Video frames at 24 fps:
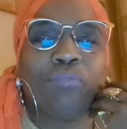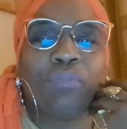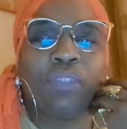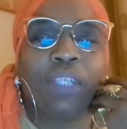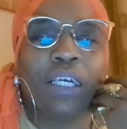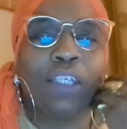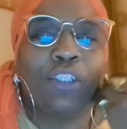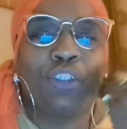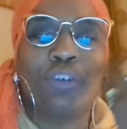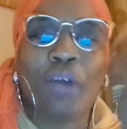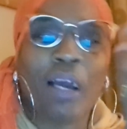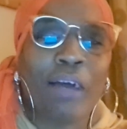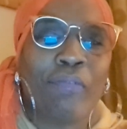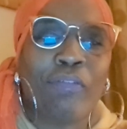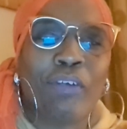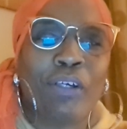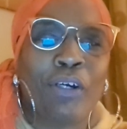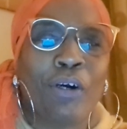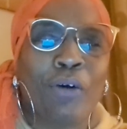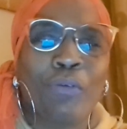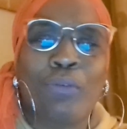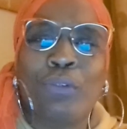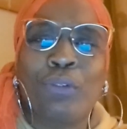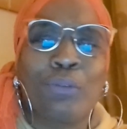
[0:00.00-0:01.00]
that you have to
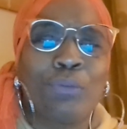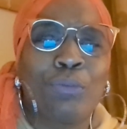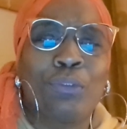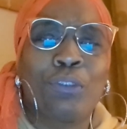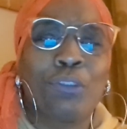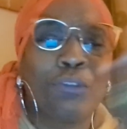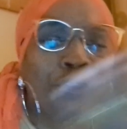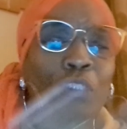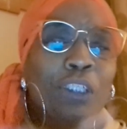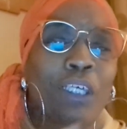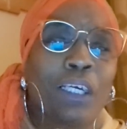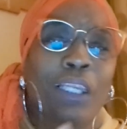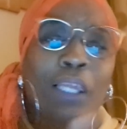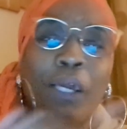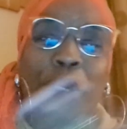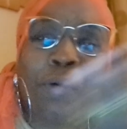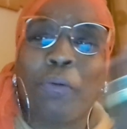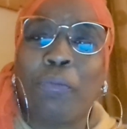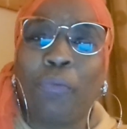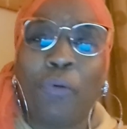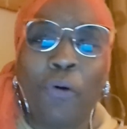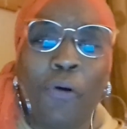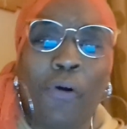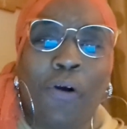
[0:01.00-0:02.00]
go through to declare
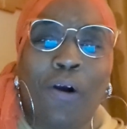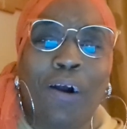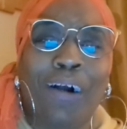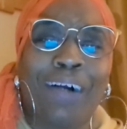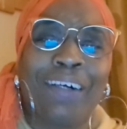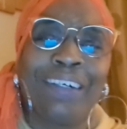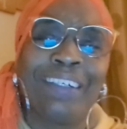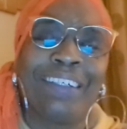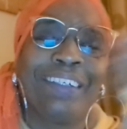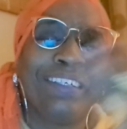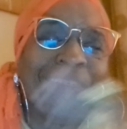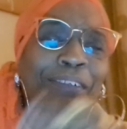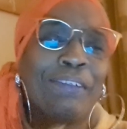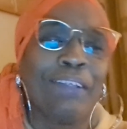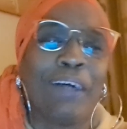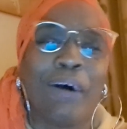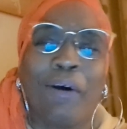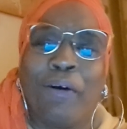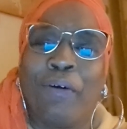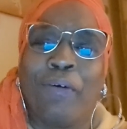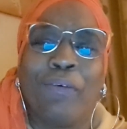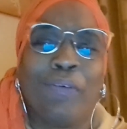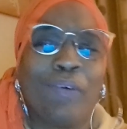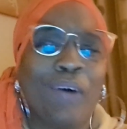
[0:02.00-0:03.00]
war. You
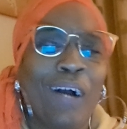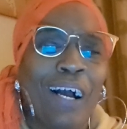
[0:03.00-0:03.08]
know,